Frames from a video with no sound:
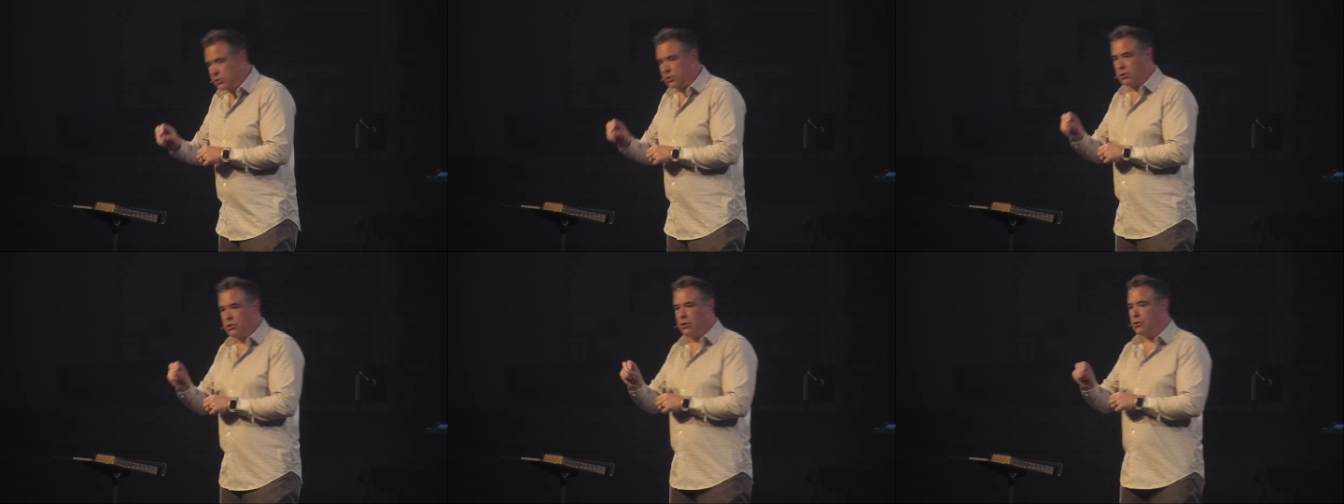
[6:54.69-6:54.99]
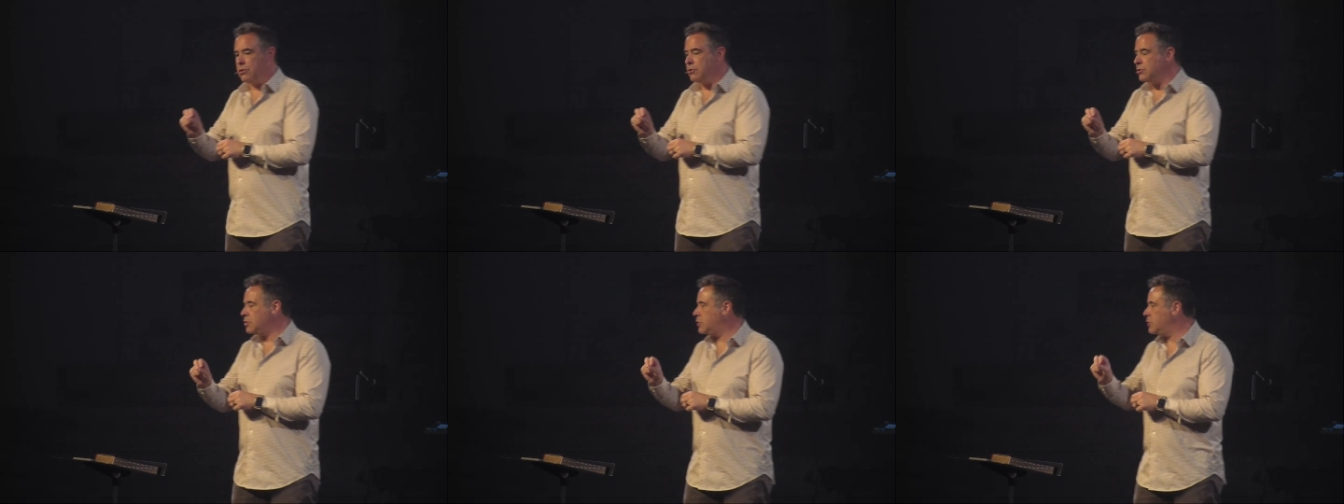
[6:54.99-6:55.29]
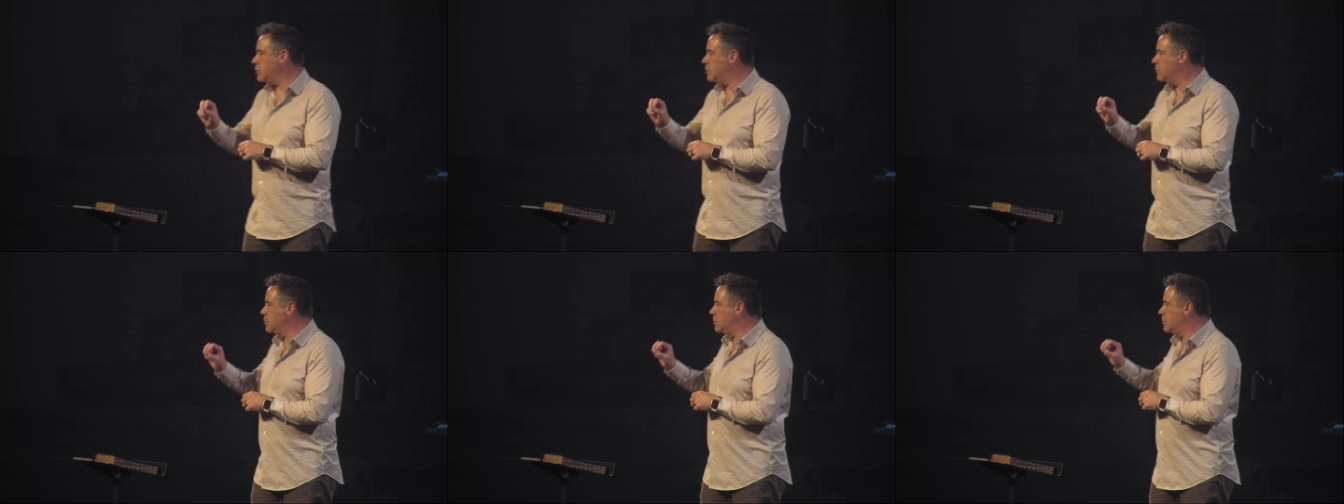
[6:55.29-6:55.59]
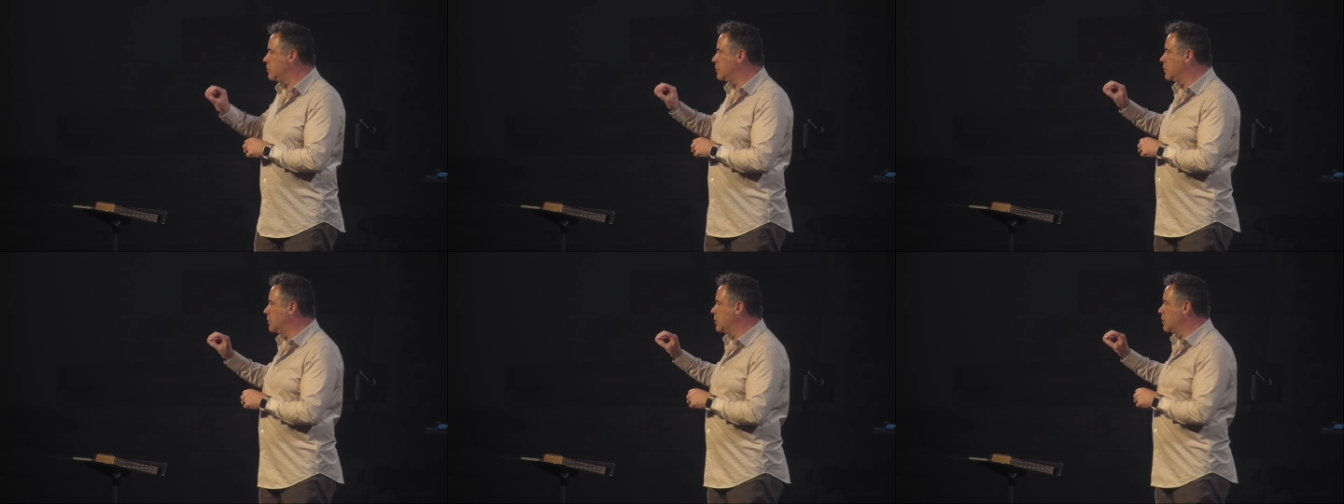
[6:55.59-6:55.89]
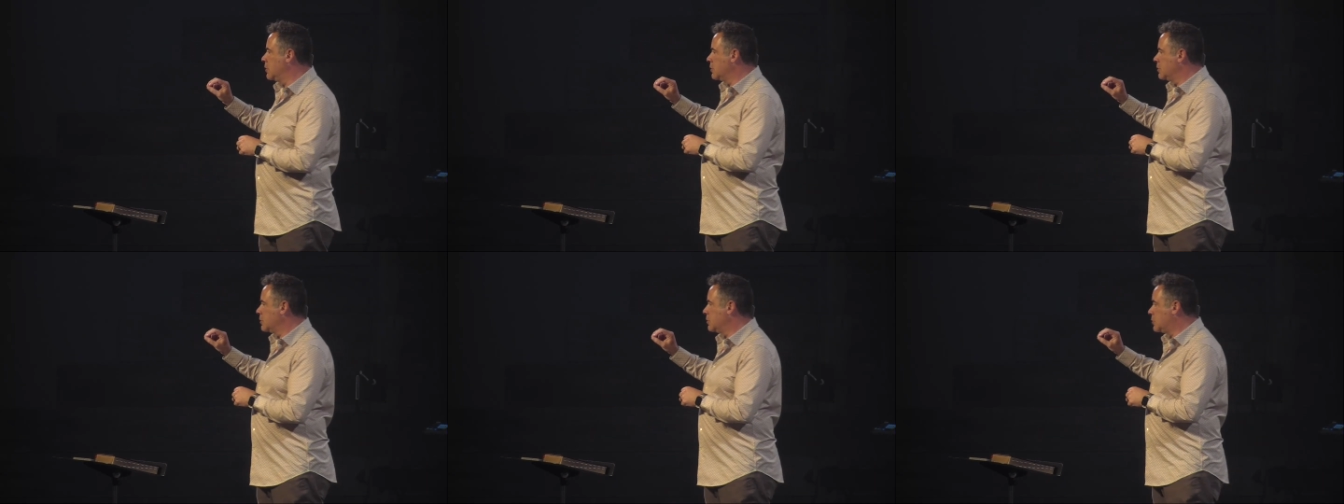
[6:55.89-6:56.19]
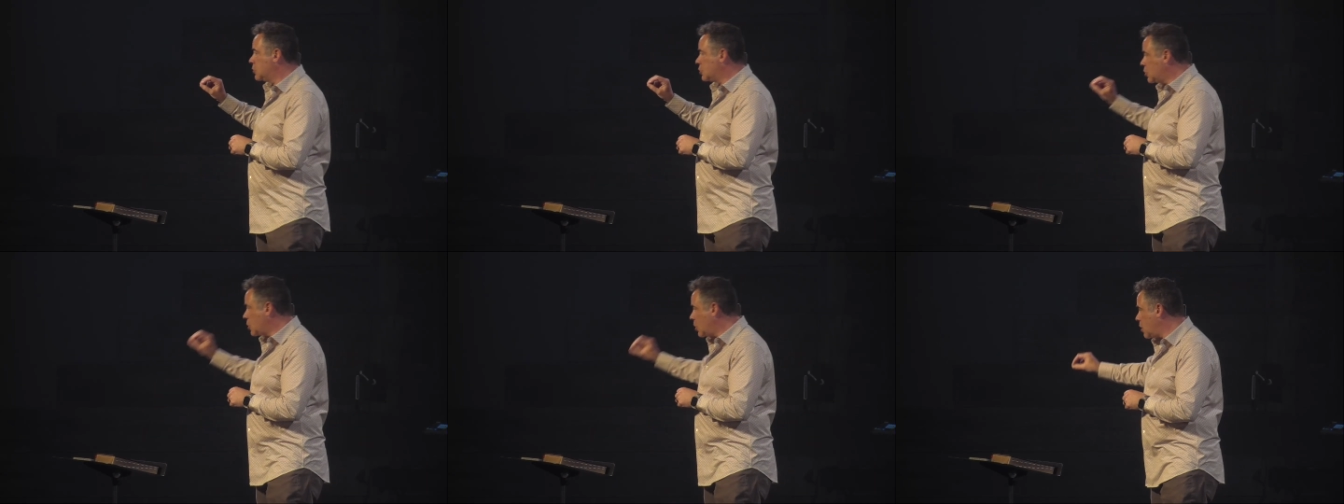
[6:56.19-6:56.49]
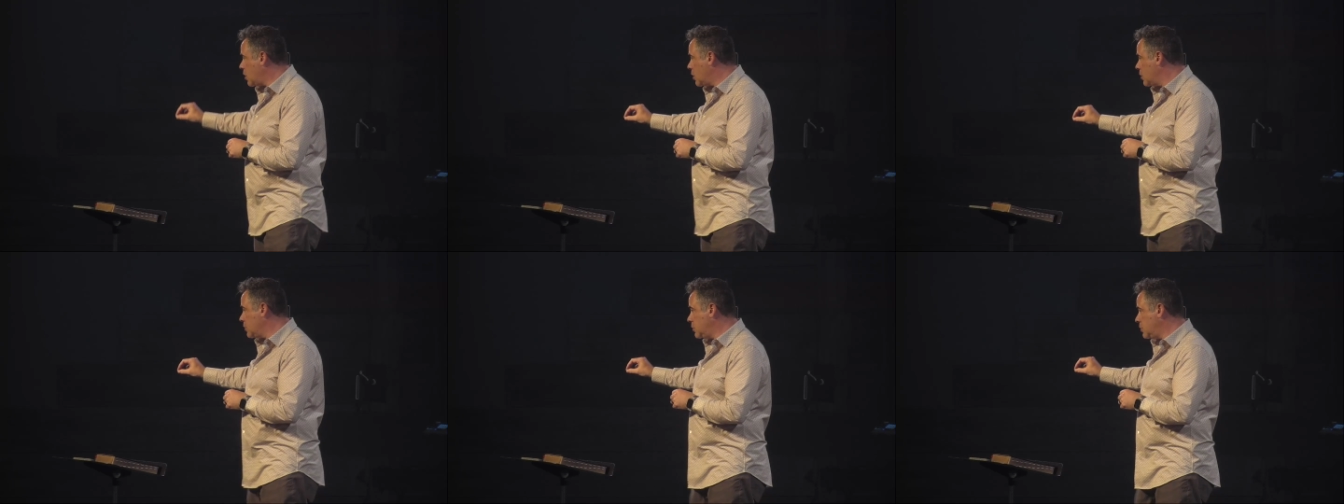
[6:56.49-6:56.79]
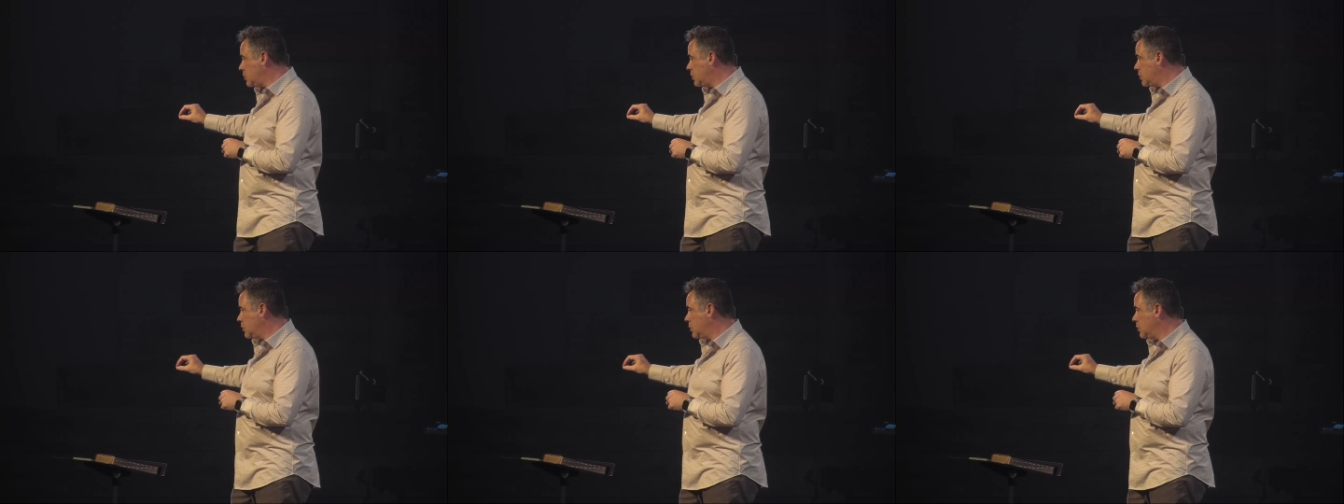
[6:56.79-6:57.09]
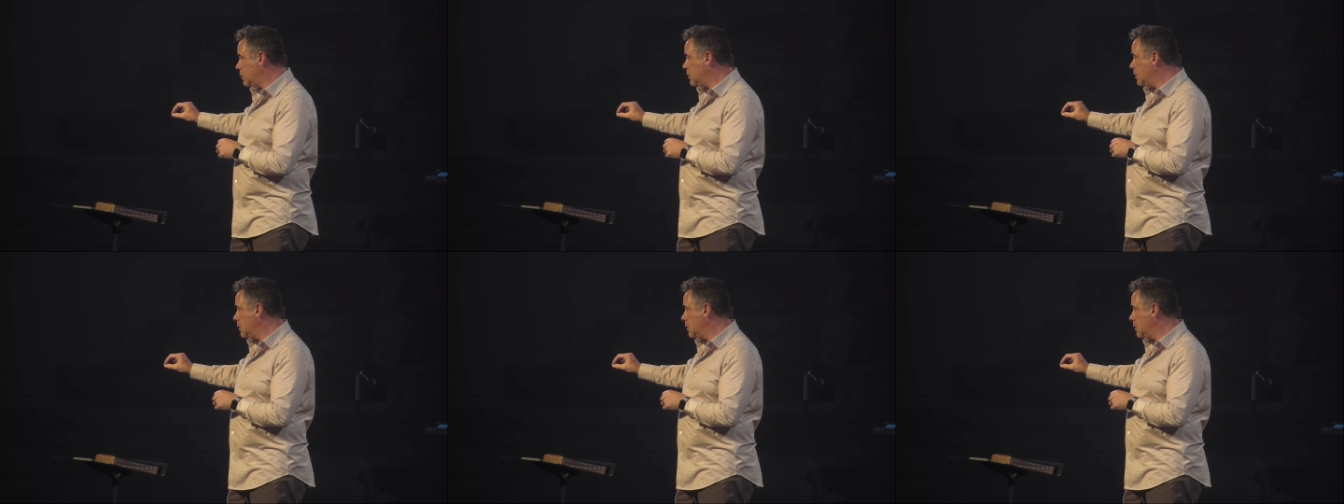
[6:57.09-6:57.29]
to go to the church.